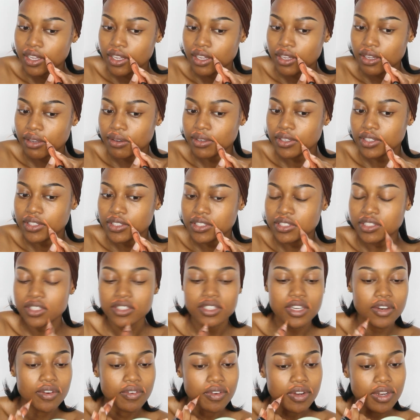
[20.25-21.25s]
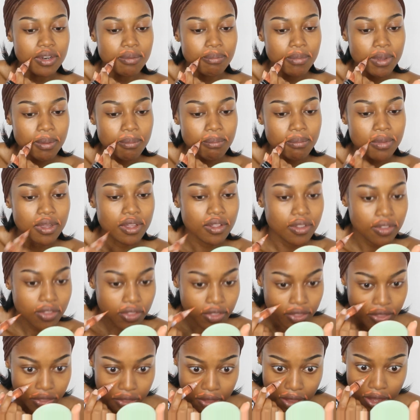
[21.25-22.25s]
I'm going to start around my
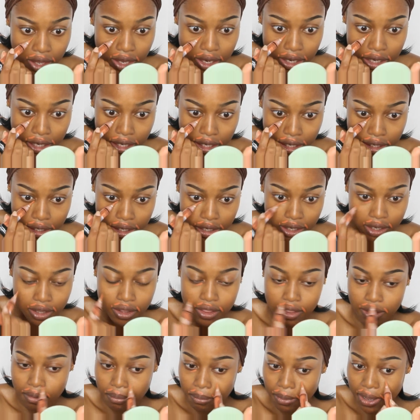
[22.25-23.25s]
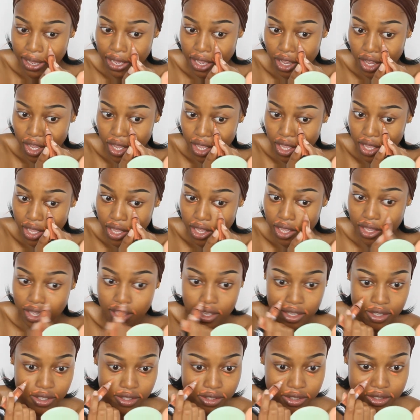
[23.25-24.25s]
mouth and underneath my
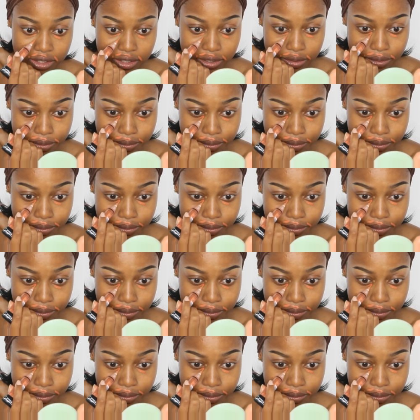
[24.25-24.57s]
eyes.